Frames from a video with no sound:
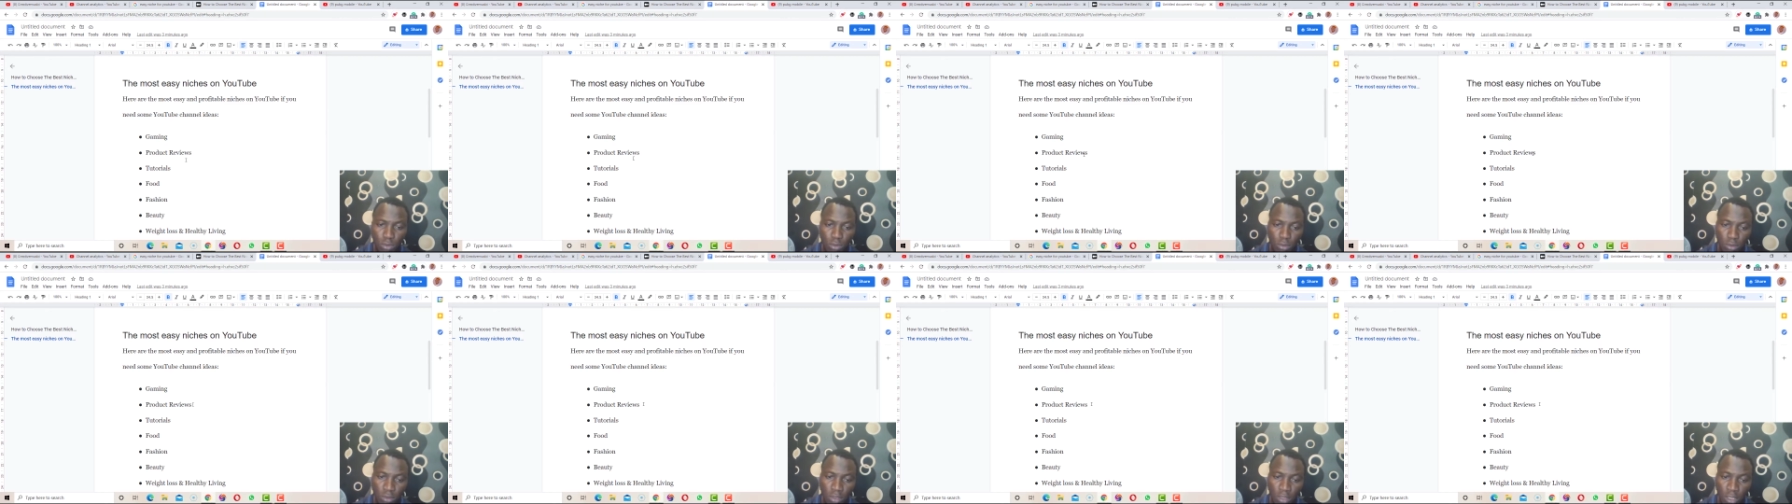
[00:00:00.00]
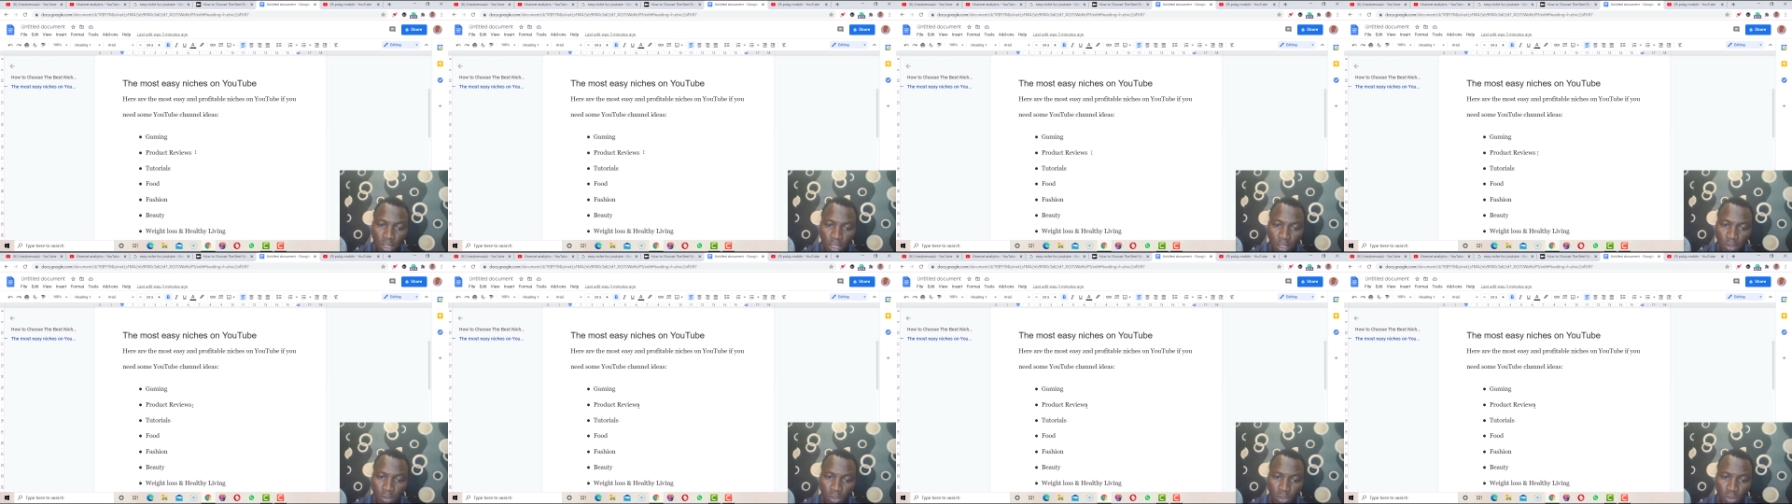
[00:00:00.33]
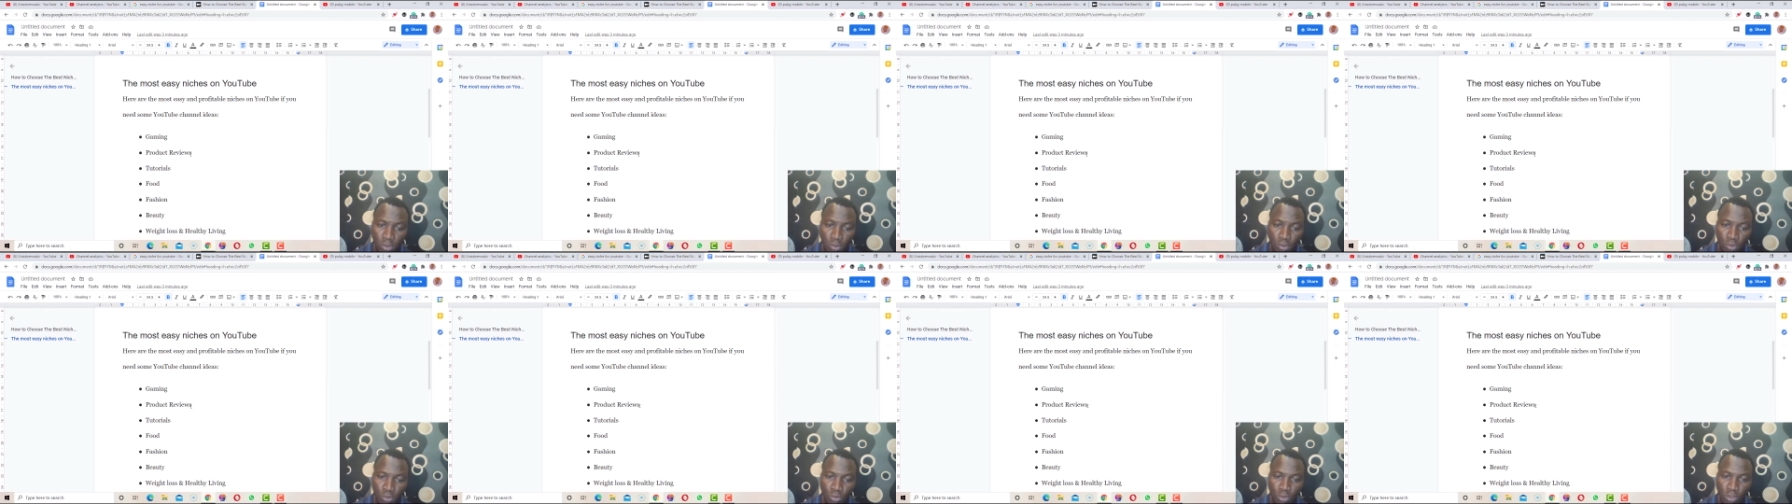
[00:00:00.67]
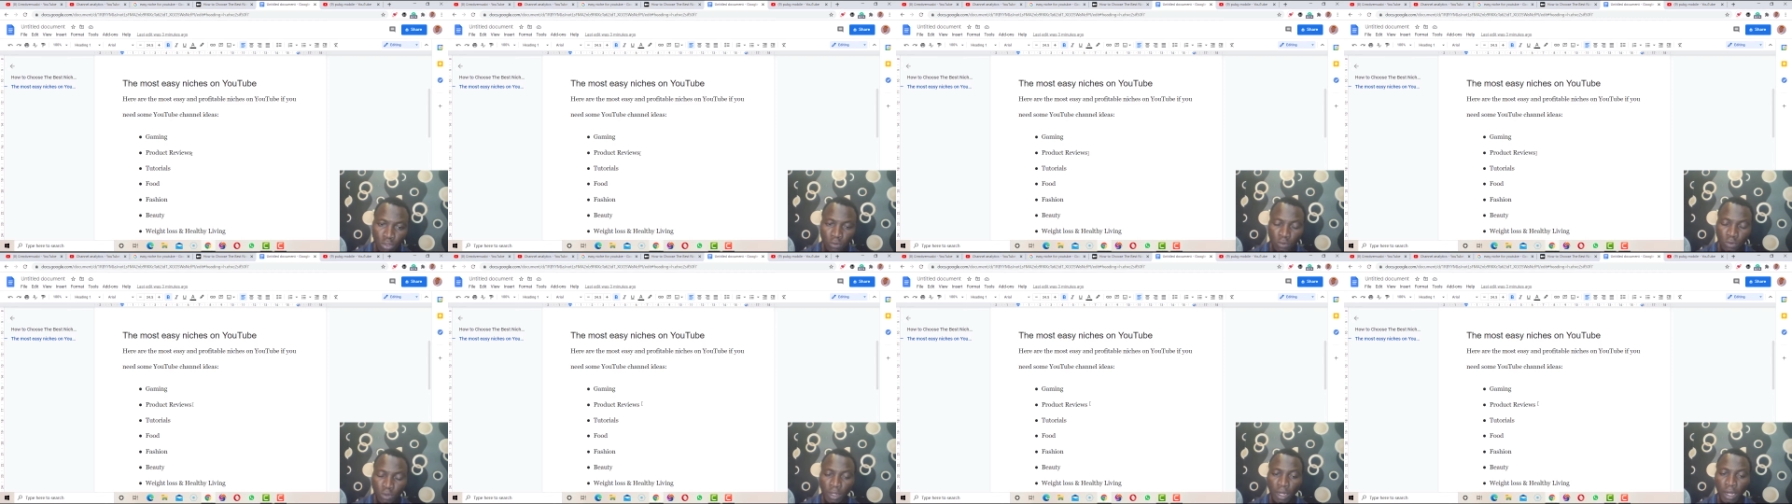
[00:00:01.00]
This channel is also good
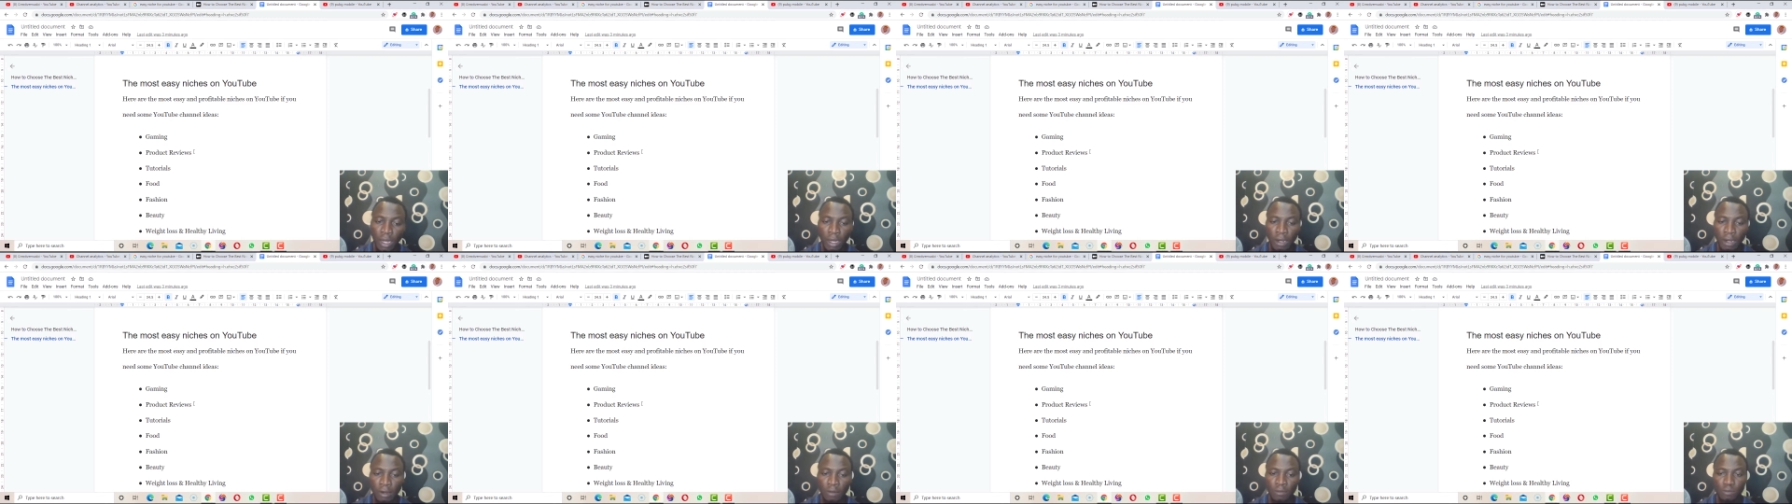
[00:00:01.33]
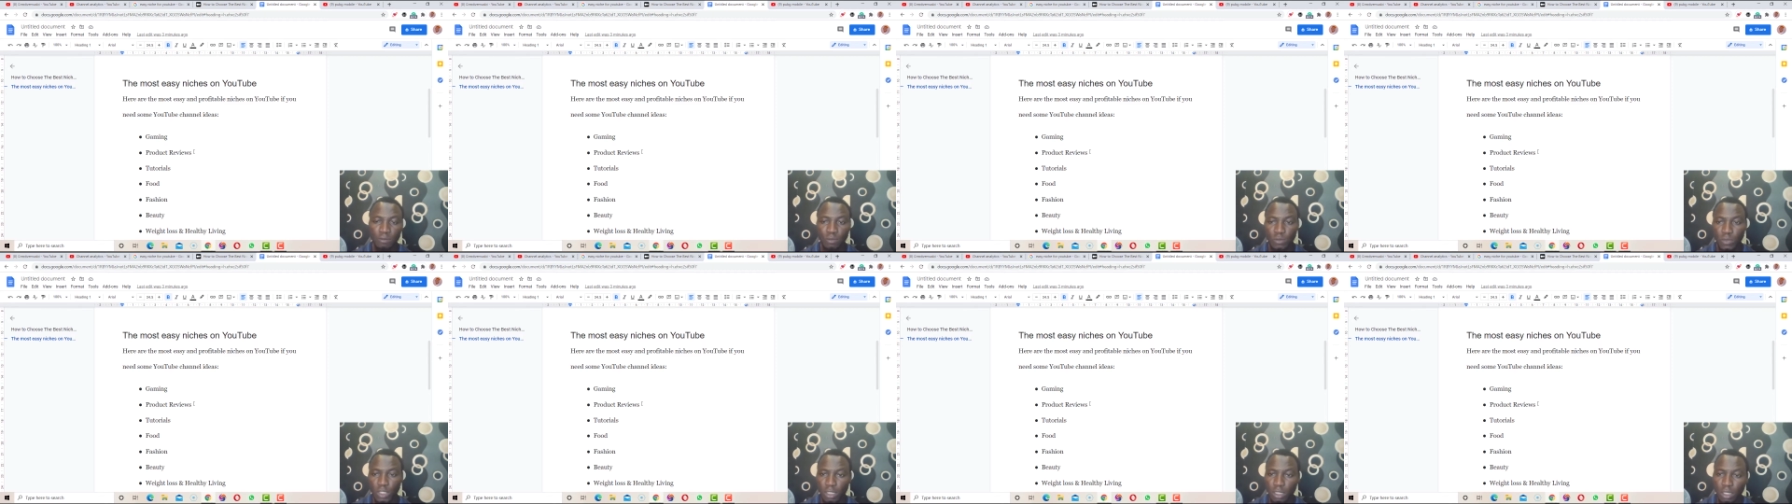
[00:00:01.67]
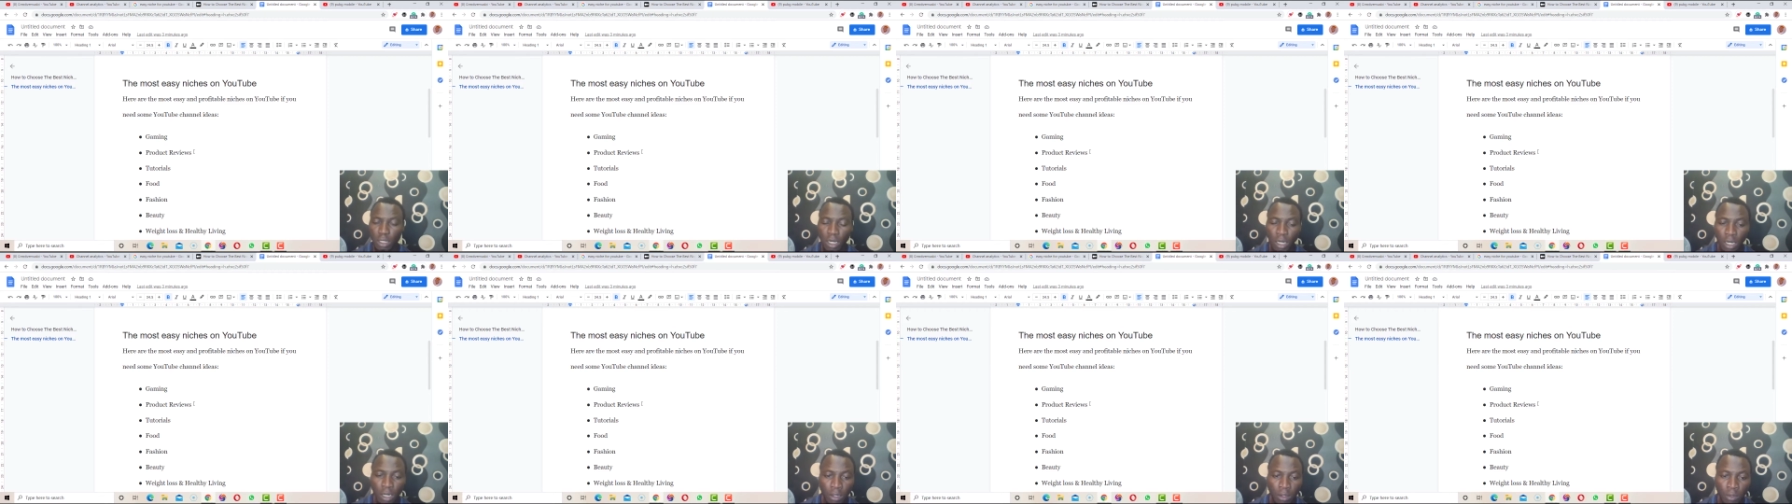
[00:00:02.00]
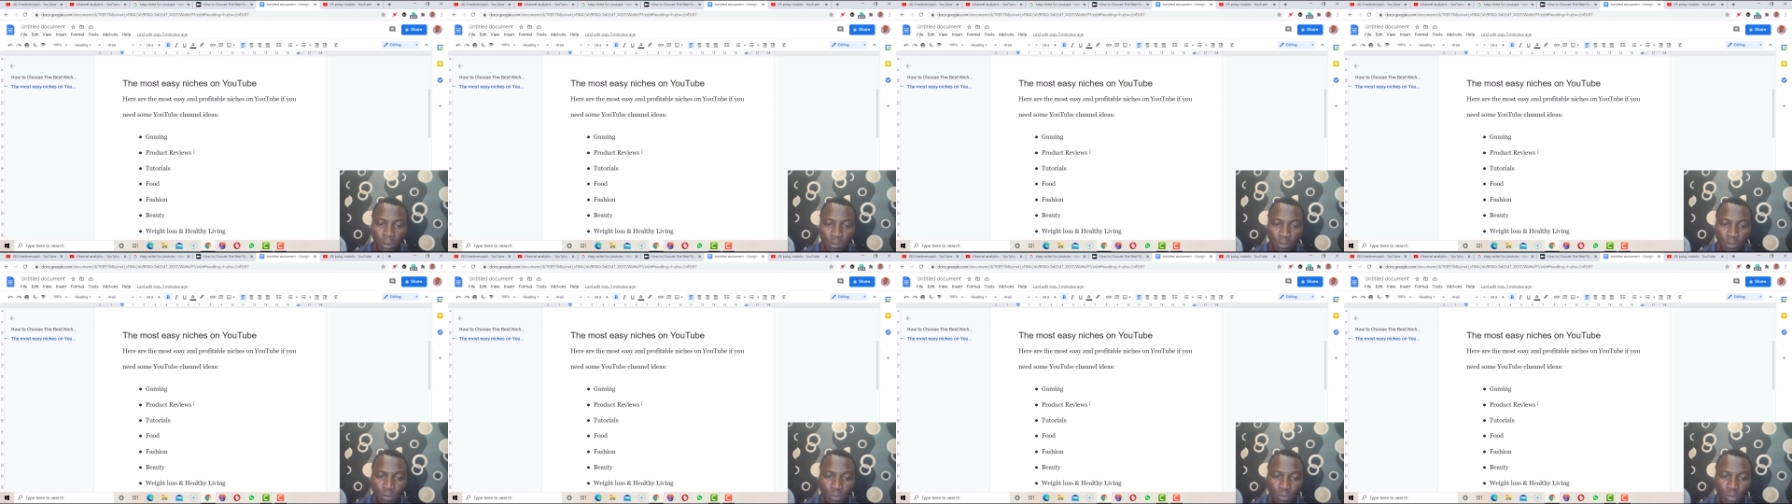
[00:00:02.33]
if you have
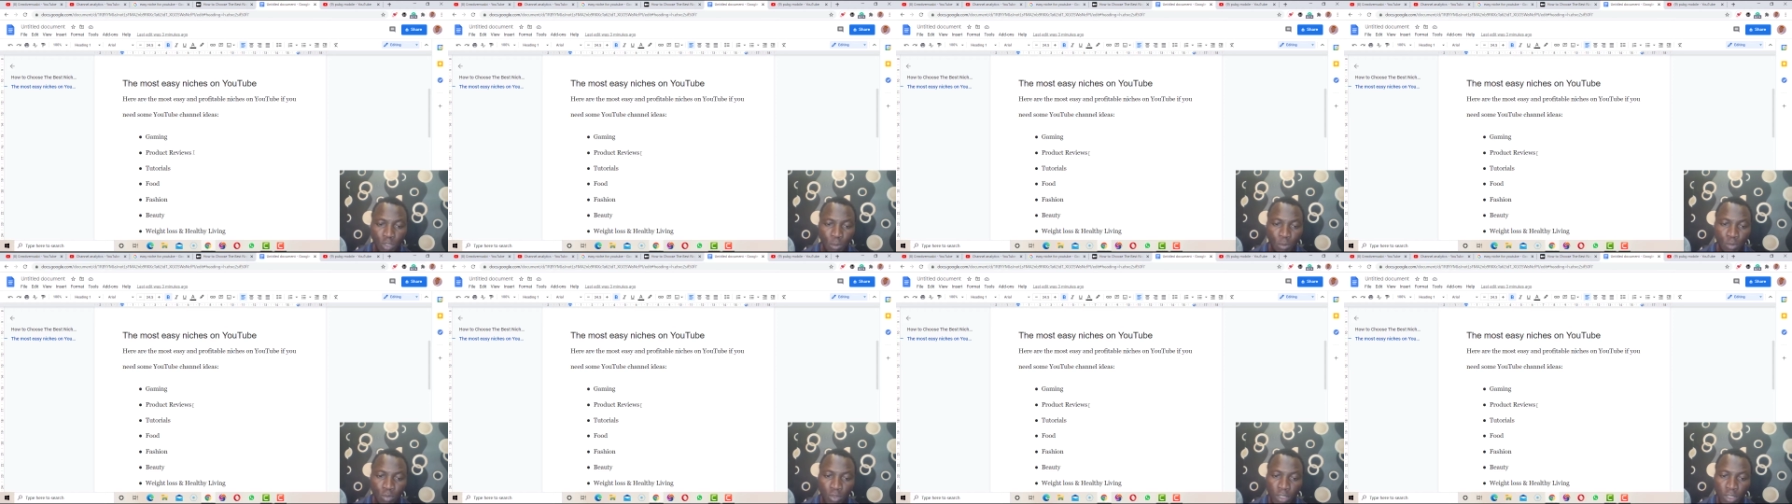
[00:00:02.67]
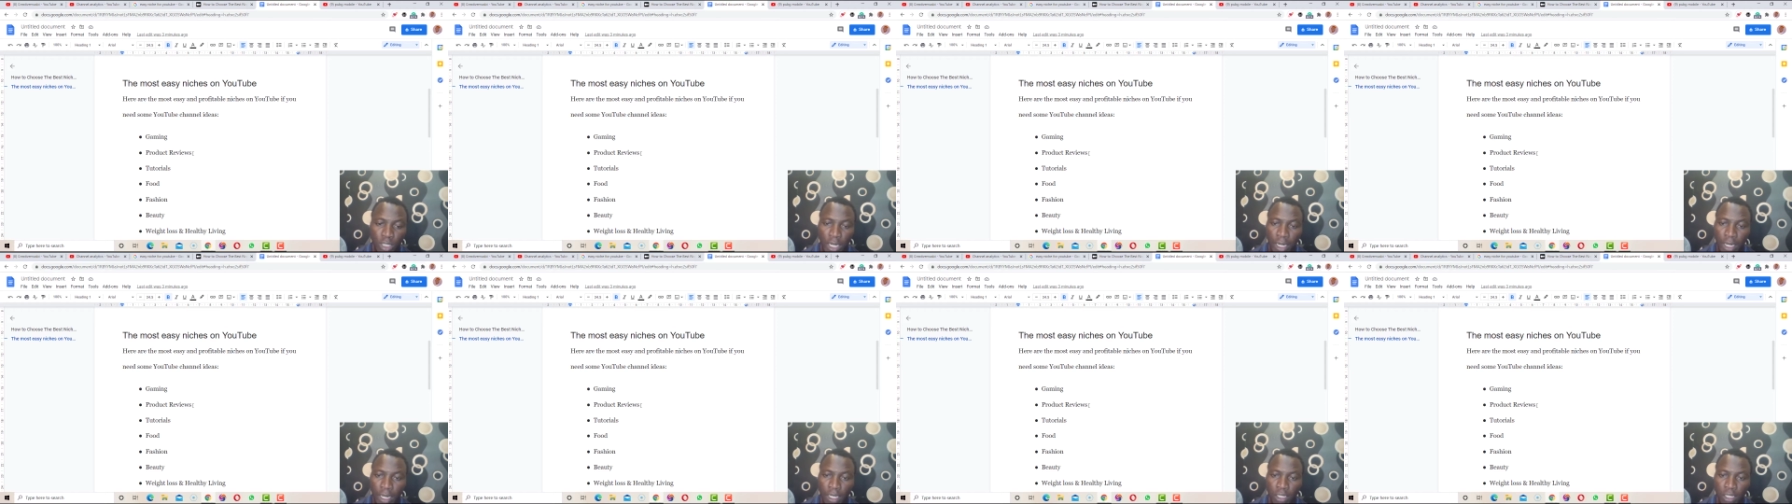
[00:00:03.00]
people that